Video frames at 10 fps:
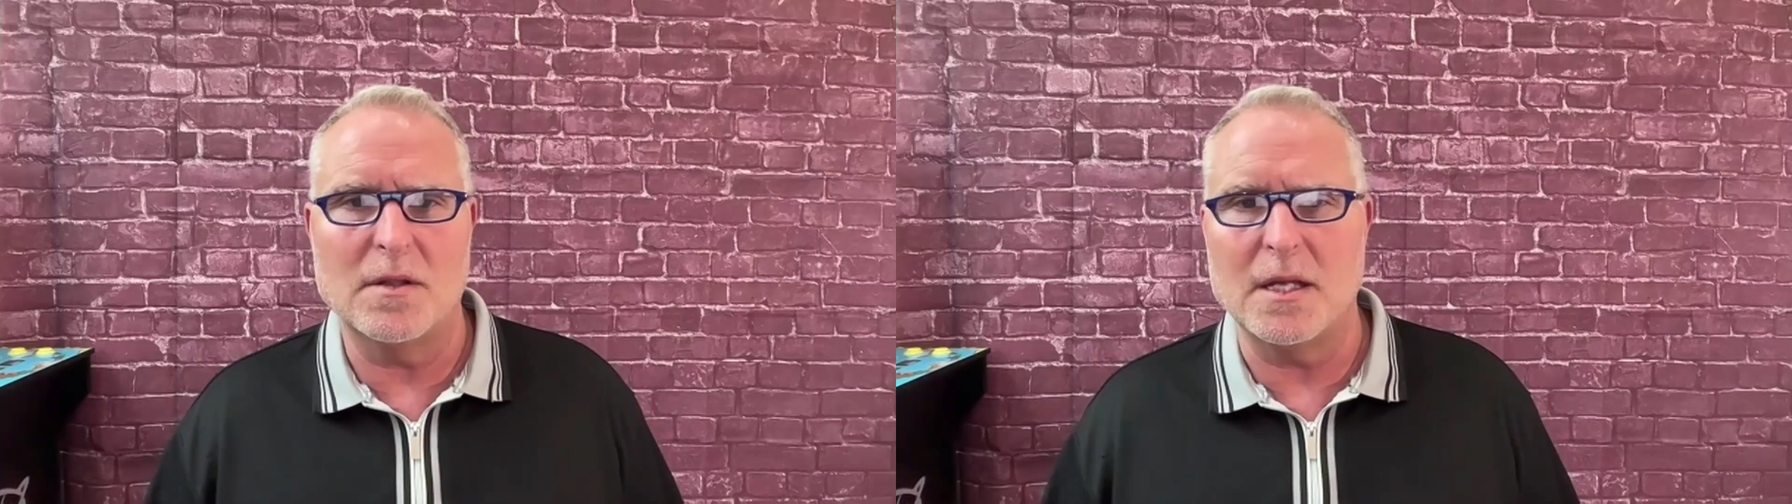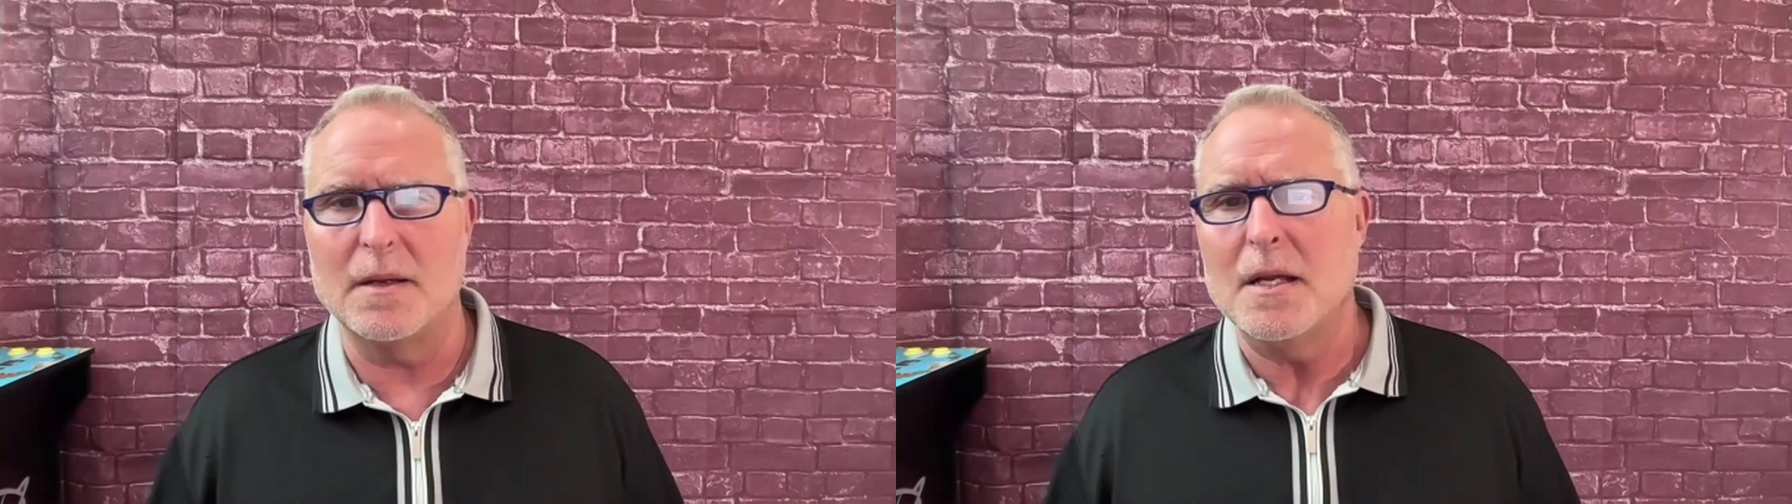
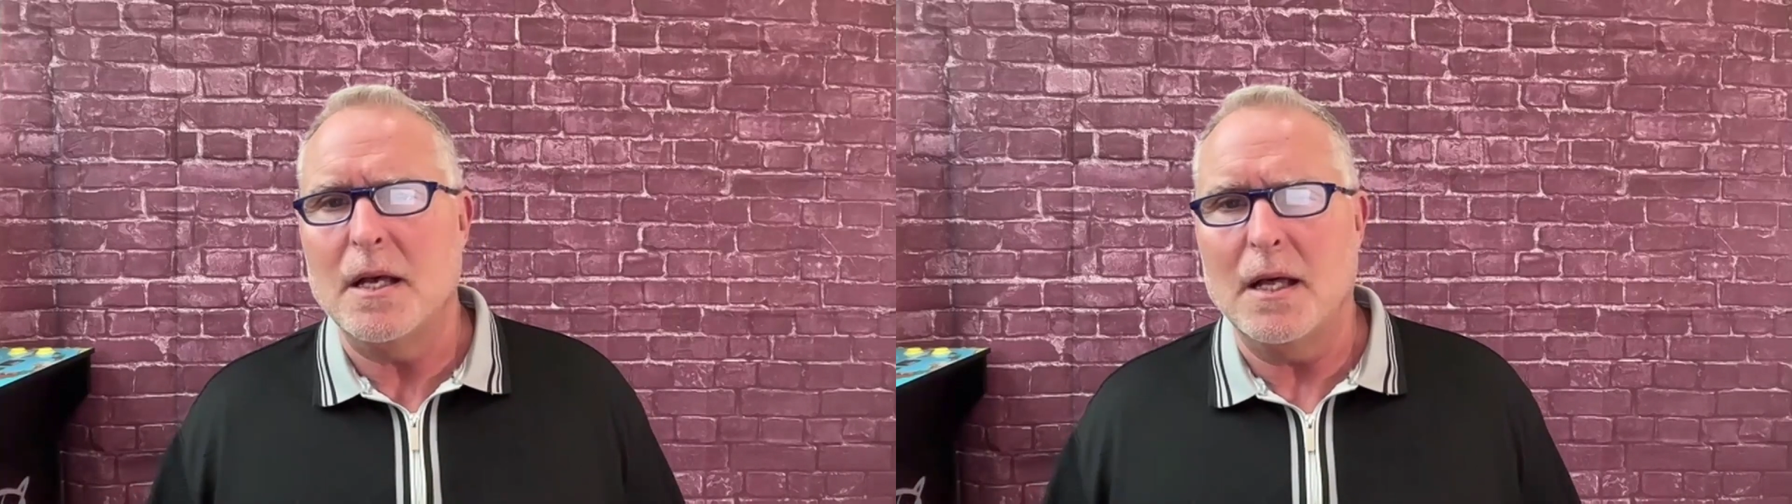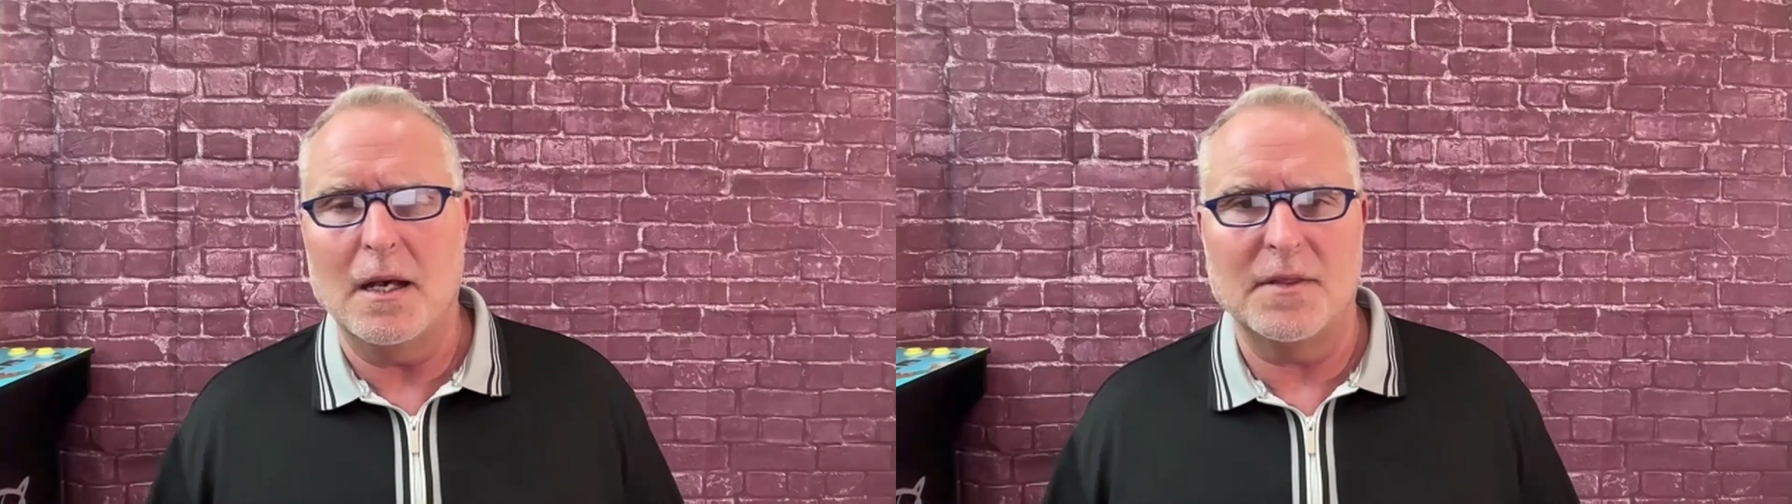
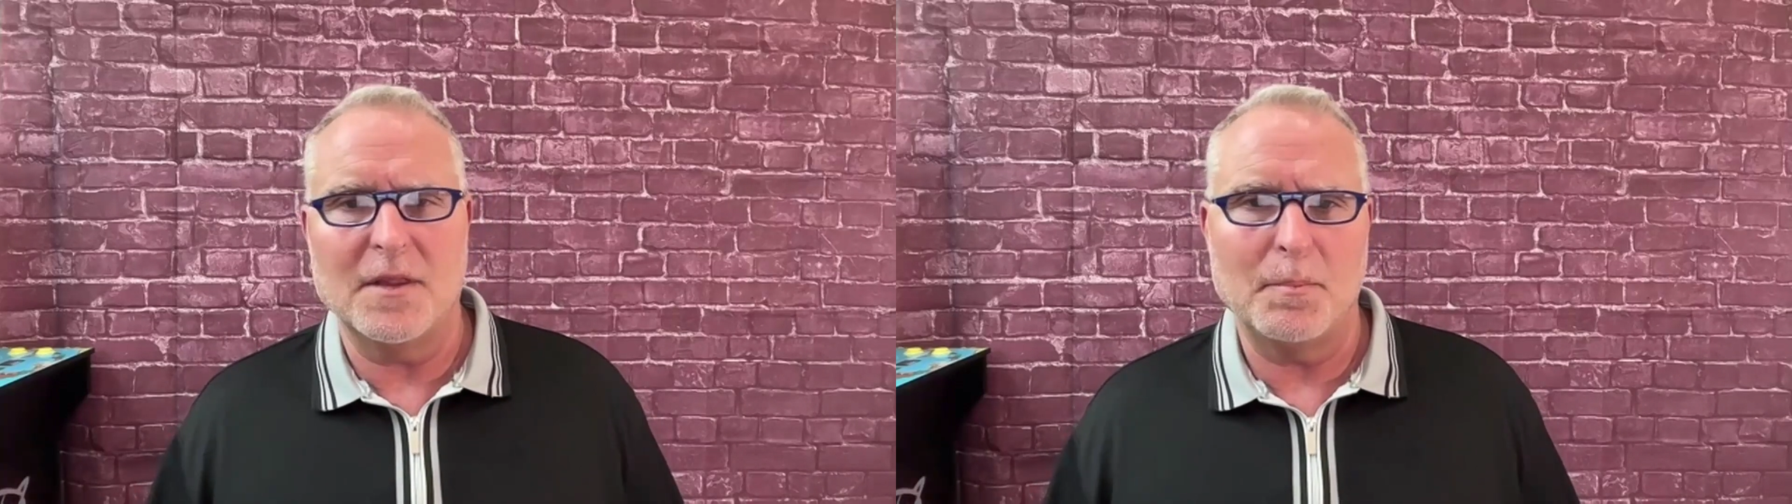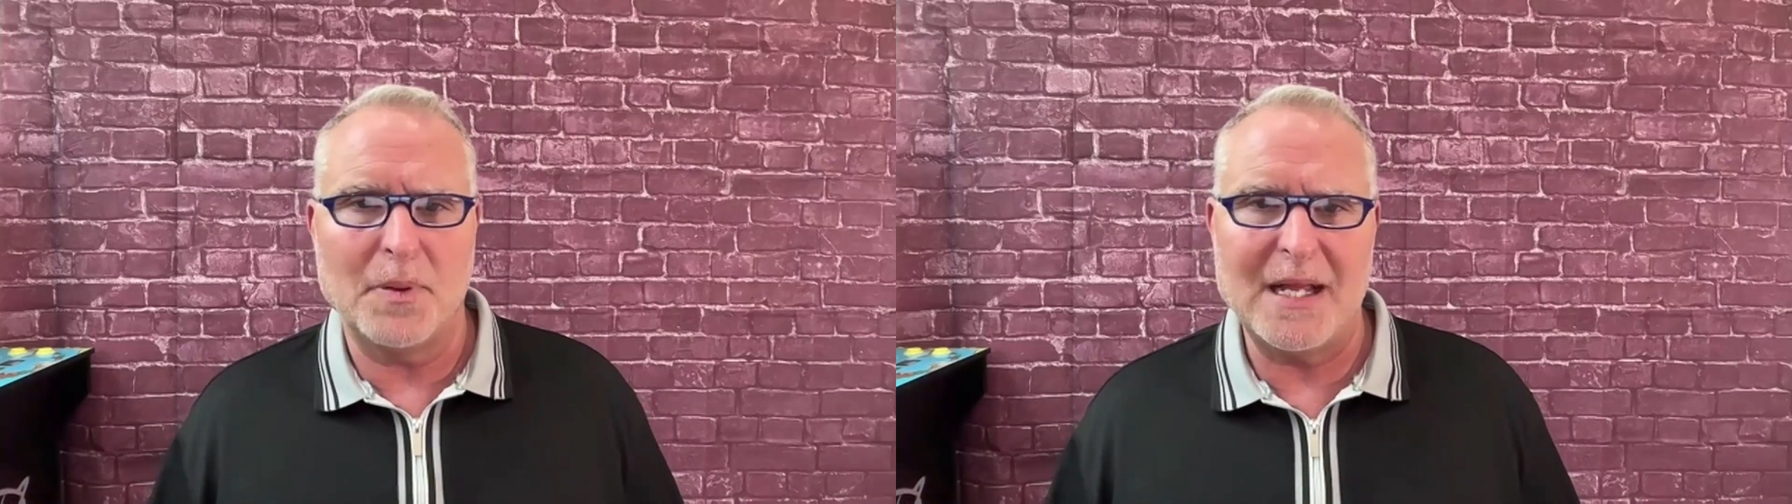
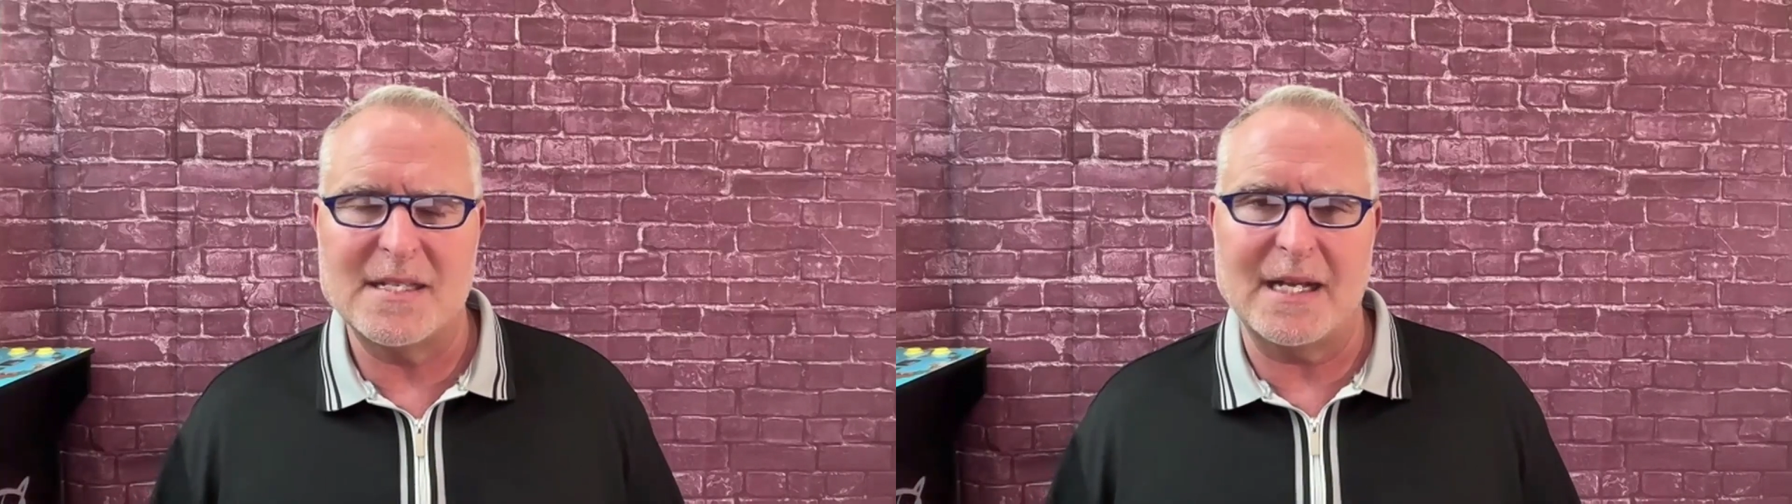the plate